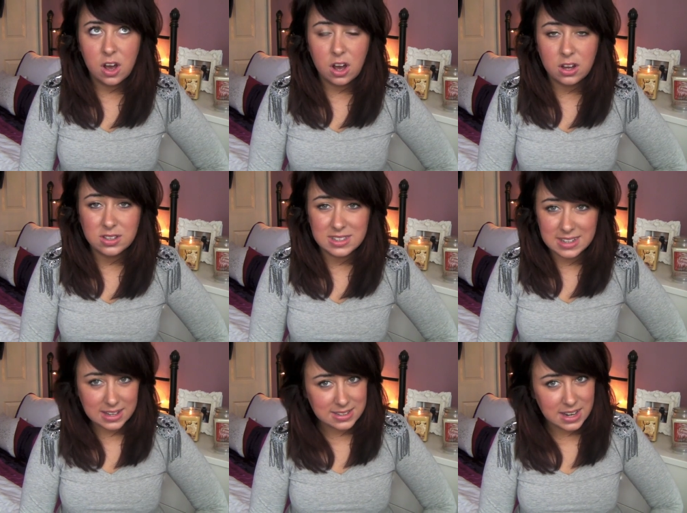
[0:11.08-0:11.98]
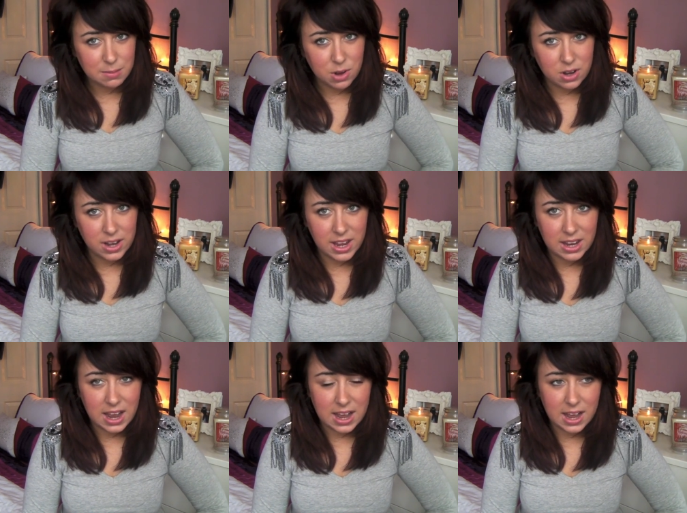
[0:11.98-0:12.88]
on Saturday
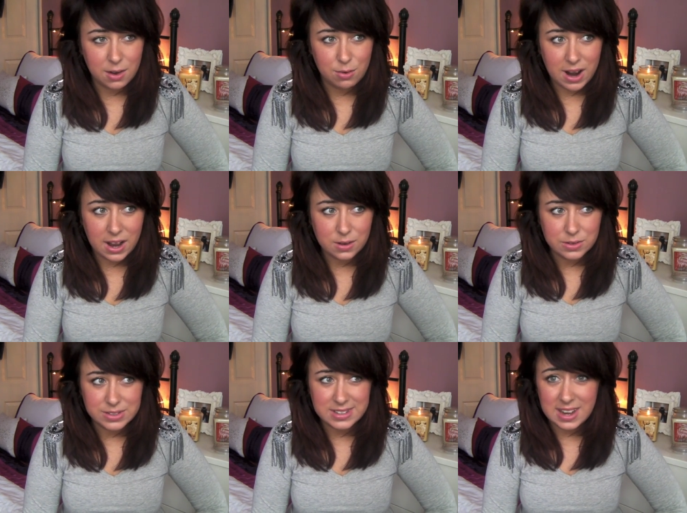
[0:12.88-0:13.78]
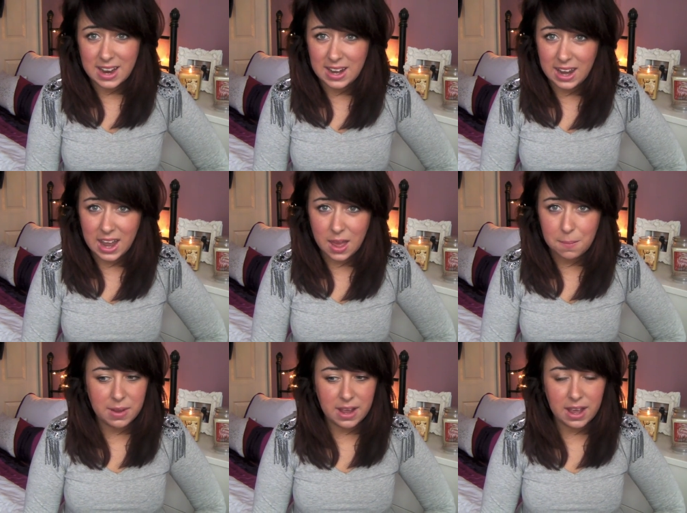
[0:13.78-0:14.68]
morning at around 9
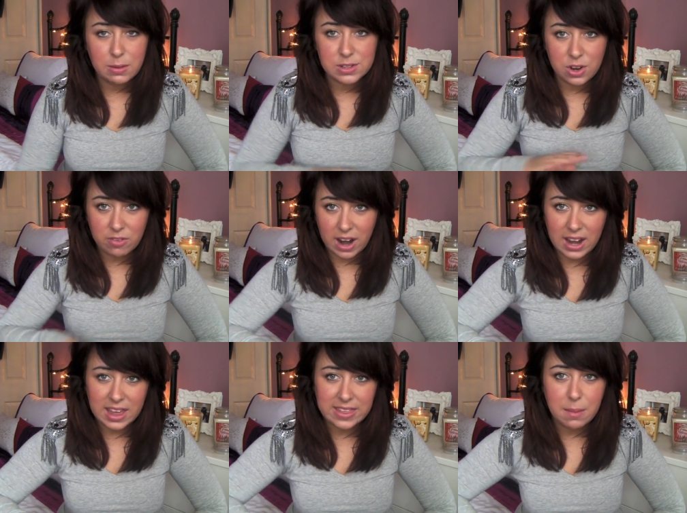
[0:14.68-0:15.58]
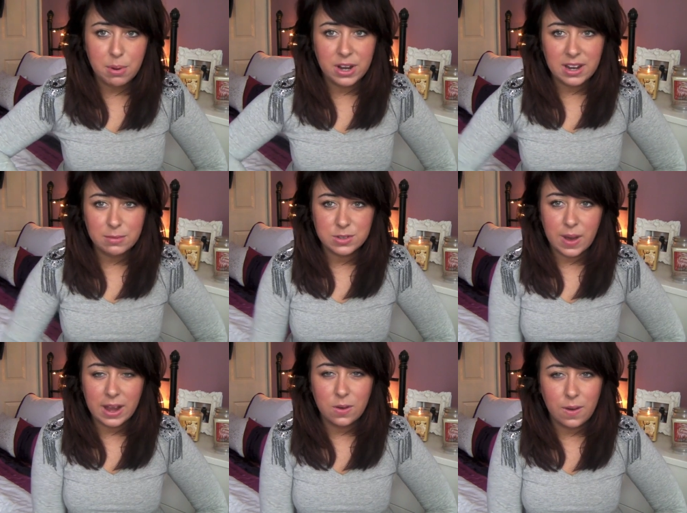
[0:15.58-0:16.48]
AM. It was alright at that point, it was
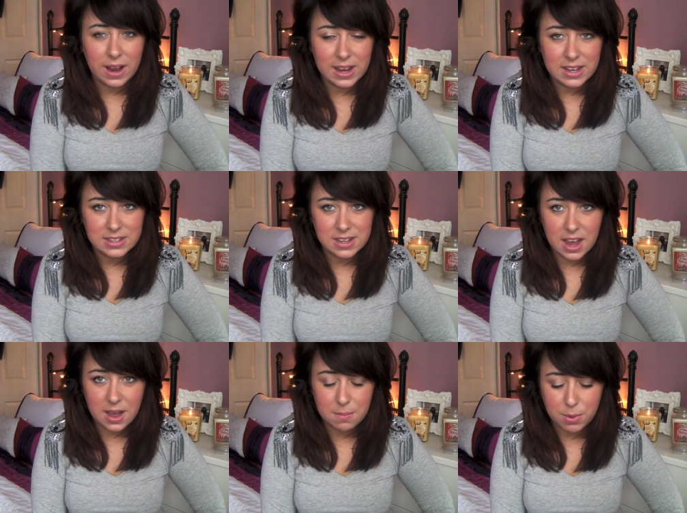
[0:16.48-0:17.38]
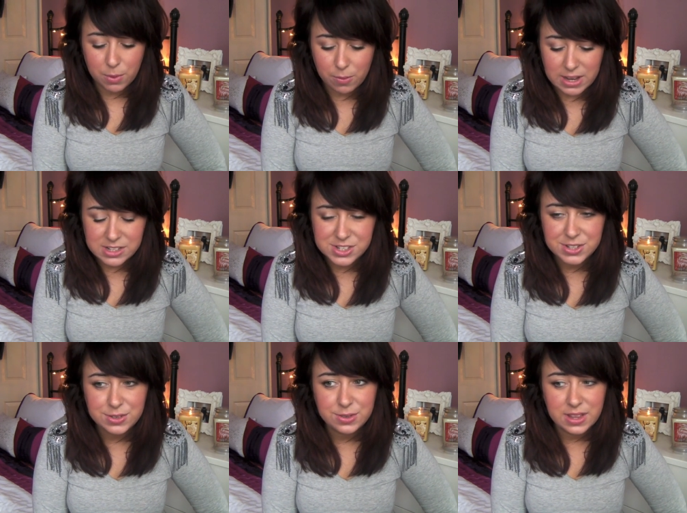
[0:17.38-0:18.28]
quite quiet, but we went
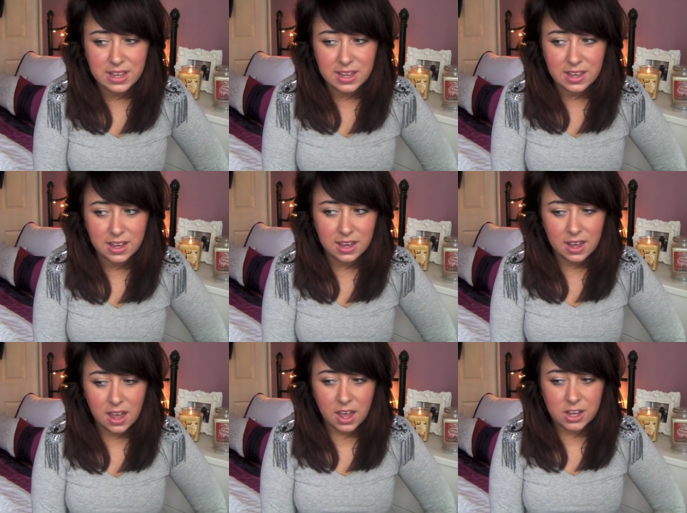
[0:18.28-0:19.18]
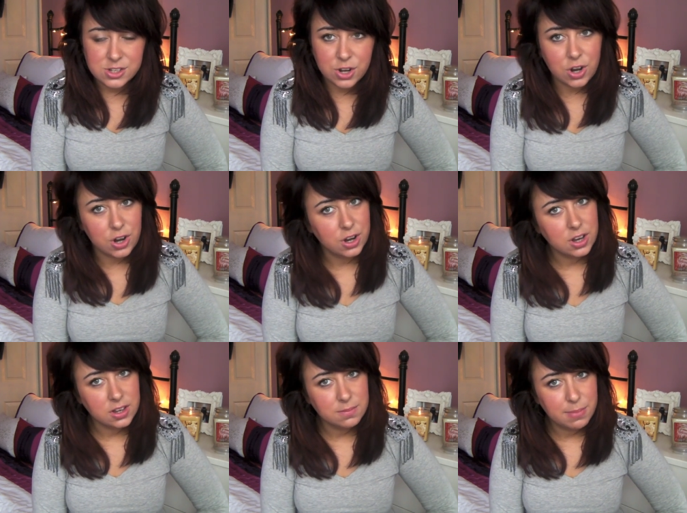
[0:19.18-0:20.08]
to the
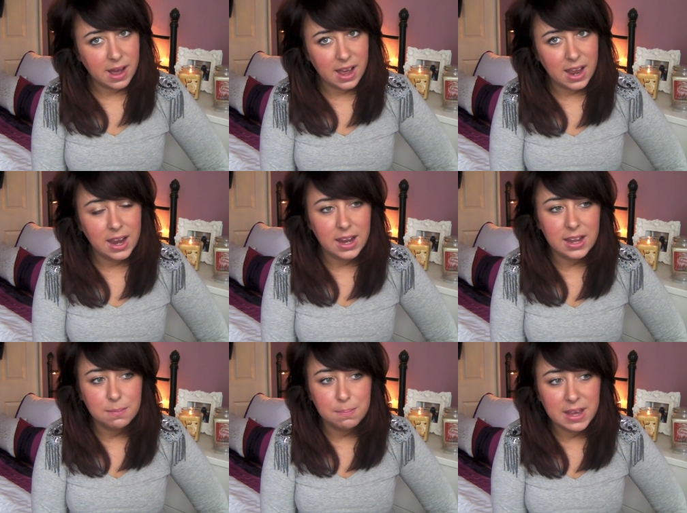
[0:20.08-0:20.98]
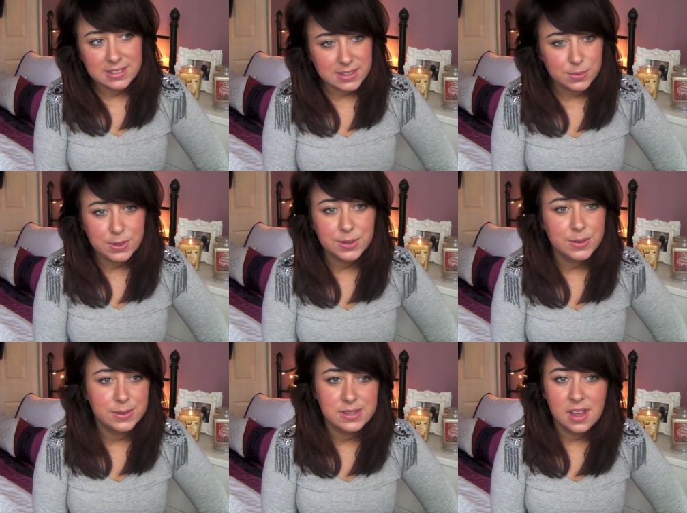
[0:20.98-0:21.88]
talk by Pixie
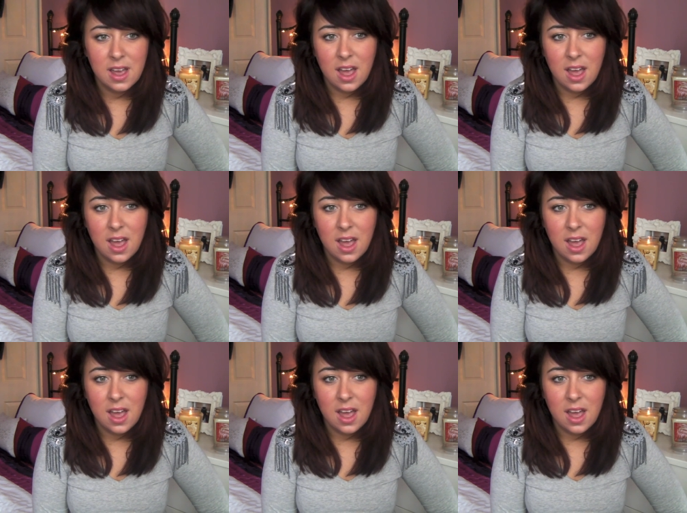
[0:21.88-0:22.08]
Woo's,